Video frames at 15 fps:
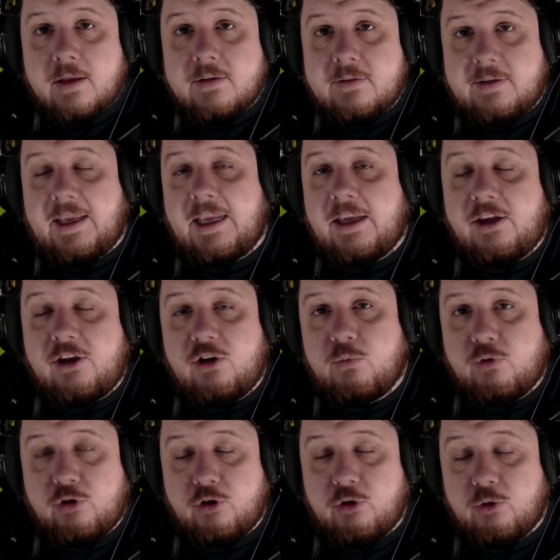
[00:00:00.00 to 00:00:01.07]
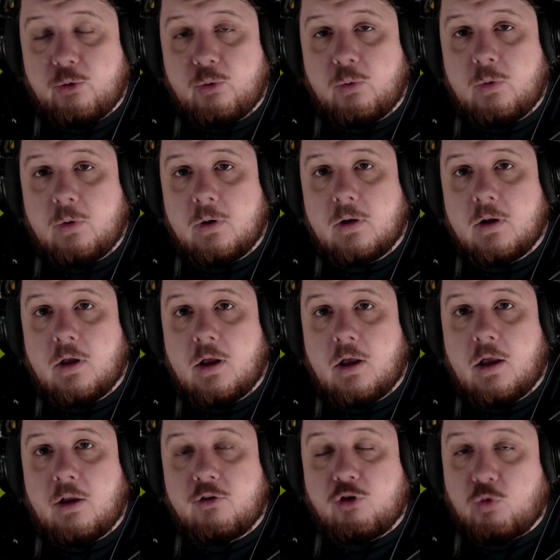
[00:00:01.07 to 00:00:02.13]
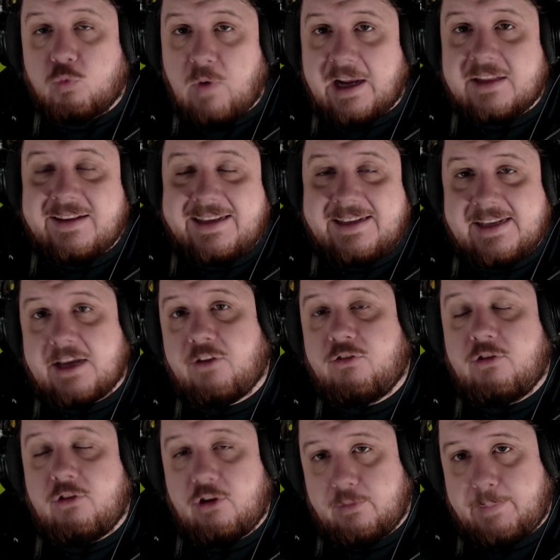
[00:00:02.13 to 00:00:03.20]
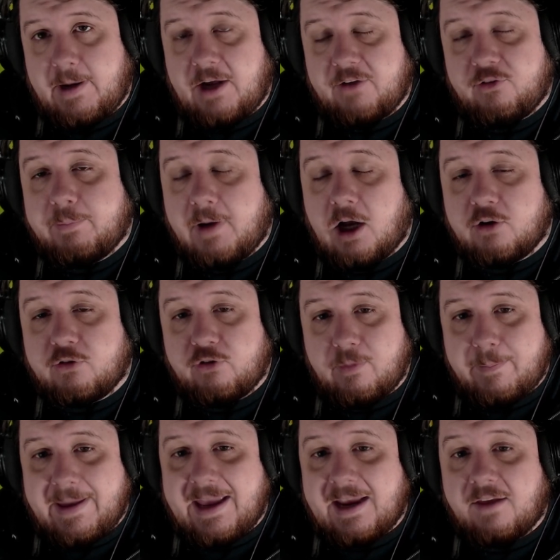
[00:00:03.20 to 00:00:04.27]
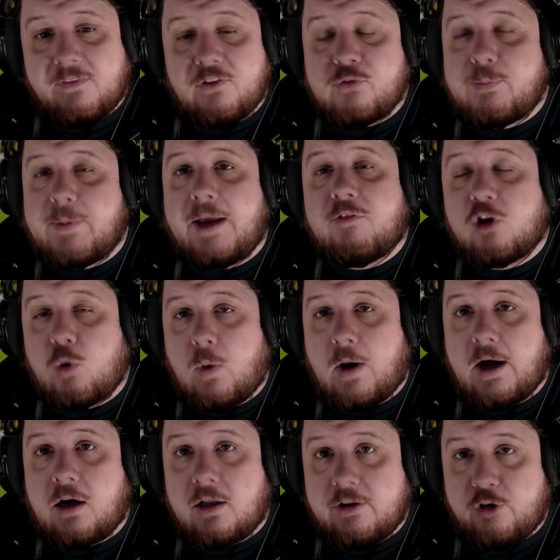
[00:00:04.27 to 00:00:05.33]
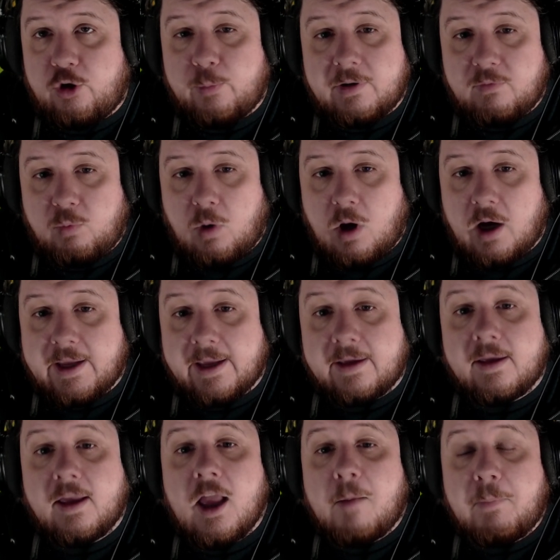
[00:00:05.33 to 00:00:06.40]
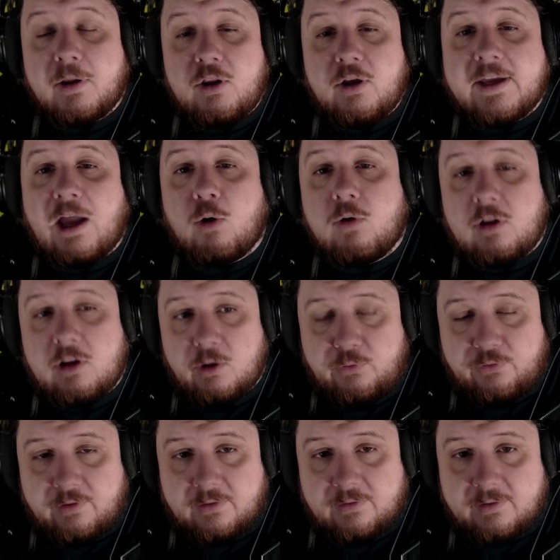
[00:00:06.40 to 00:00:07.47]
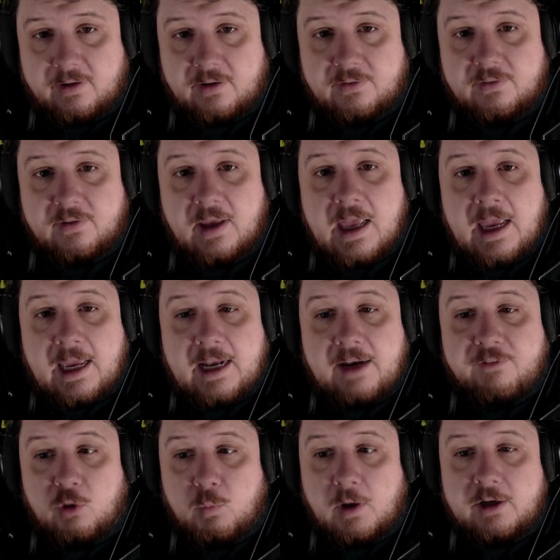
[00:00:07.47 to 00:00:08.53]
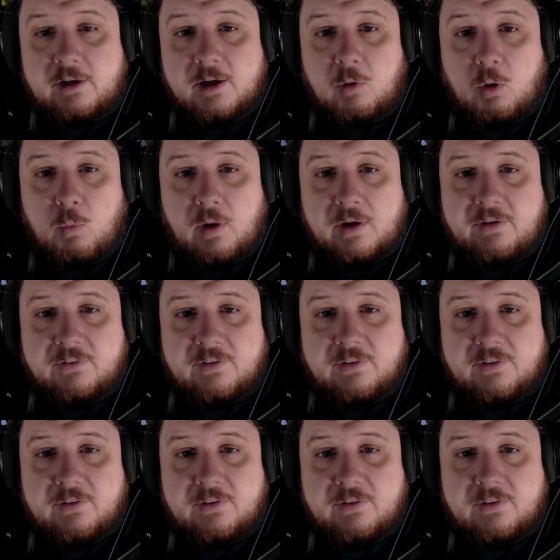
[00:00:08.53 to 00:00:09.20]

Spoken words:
take you to directly next to the deposit box of the bank. This might require a little bit of walking, but look how close this is. And if you're wondering, well, what does